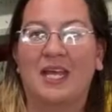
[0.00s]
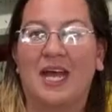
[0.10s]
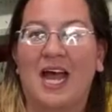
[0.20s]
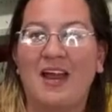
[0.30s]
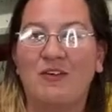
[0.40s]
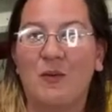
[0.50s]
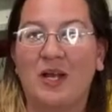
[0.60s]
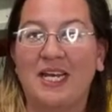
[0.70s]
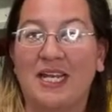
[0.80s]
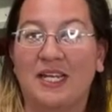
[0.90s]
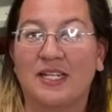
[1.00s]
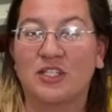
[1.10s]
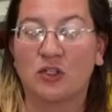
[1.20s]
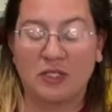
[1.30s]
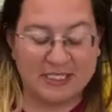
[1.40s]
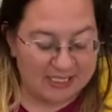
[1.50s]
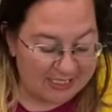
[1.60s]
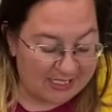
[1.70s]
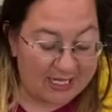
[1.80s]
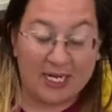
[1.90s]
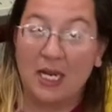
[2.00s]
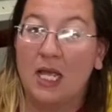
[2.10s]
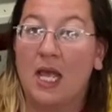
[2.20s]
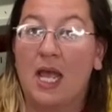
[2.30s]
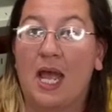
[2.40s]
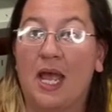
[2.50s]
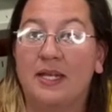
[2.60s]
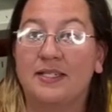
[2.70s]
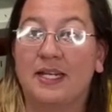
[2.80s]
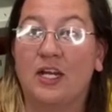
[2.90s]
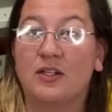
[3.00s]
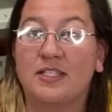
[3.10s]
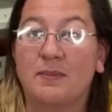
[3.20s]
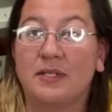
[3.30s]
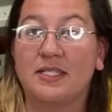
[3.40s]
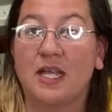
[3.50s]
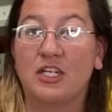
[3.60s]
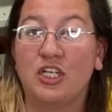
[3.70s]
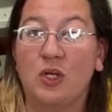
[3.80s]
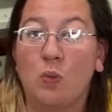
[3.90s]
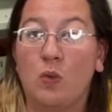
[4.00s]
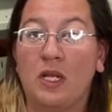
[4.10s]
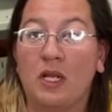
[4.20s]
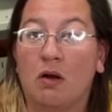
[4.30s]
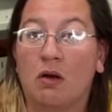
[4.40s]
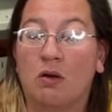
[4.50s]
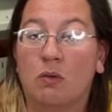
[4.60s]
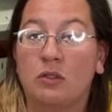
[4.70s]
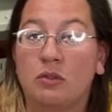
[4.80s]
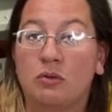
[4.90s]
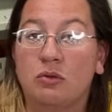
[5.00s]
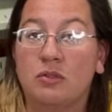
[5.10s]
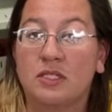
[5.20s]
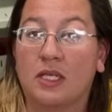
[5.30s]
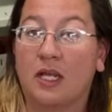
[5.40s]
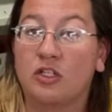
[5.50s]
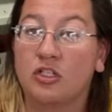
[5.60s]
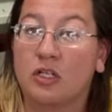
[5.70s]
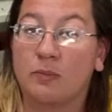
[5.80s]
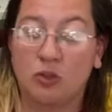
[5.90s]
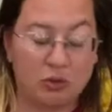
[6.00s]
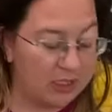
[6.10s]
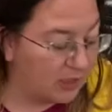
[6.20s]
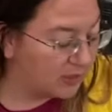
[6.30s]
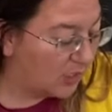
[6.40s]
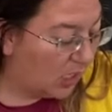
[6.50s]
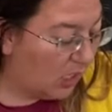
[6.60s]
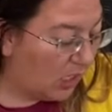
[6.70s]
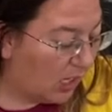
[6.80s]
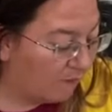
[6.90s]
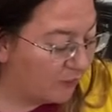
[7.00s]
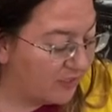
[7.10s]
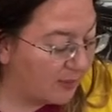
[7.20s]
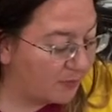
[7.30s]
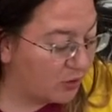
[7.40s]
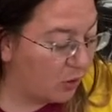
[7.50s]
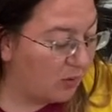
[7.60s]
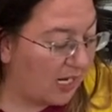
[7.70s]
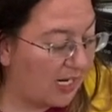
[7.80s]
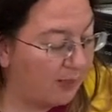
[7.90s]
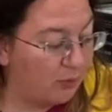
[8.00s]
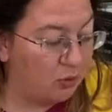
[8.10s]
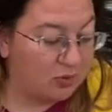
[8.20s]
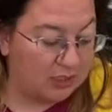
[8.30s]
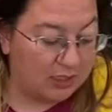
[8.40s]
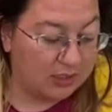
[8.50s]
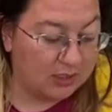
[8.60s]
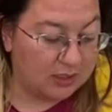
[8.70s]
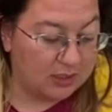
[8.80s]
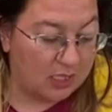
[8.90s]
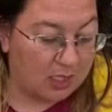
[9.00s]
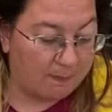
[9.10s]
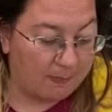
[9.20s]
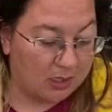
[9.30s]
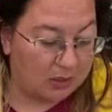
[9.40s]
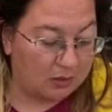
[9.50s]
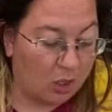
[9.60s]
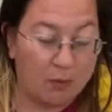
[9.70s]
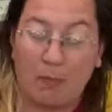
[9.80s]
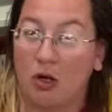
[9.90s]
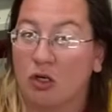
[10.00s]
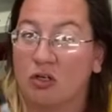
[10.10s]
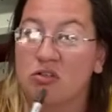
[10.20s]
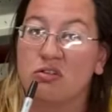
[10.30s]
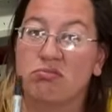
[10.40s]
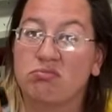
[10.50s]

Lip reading: Hi everyone, it's Kristen again, and today on Simply Sketching, we are going to sketch some trees. For this episode, I am using some art markers,